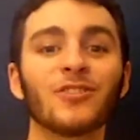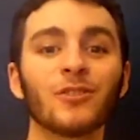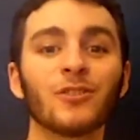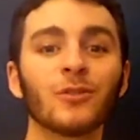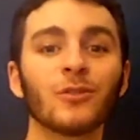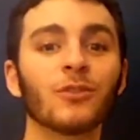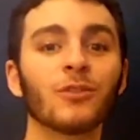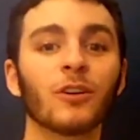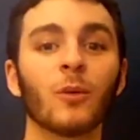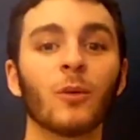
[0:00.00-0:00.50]

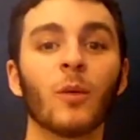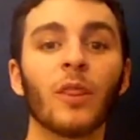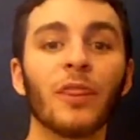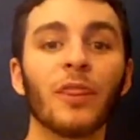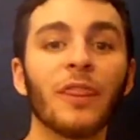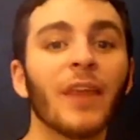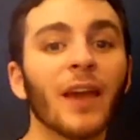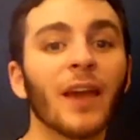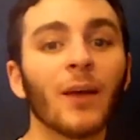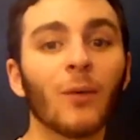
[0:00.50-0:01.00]
choosing what
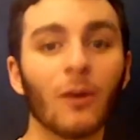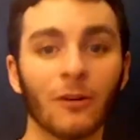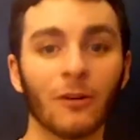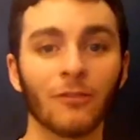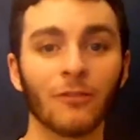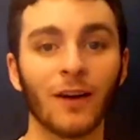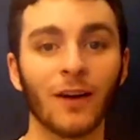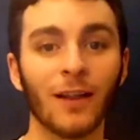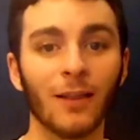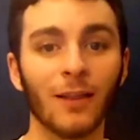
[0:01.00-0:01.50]
they want
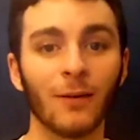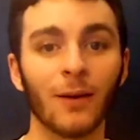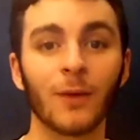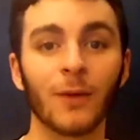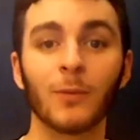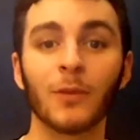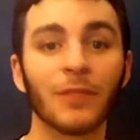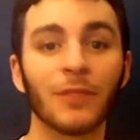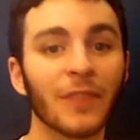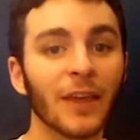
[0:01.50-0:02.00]
to follow and
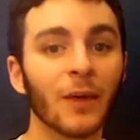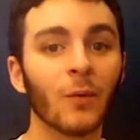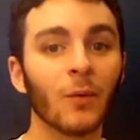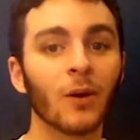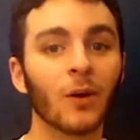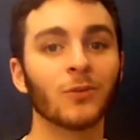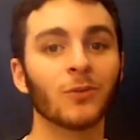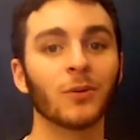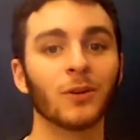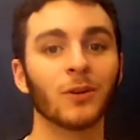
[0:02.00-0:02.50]
what they
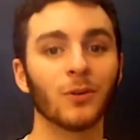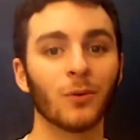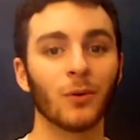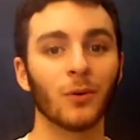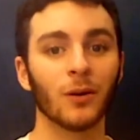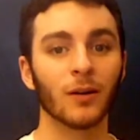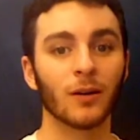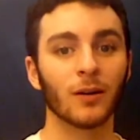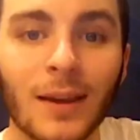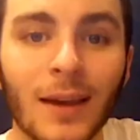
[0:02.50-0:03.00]
want to
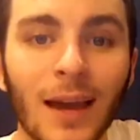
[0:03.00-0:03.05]
ignore,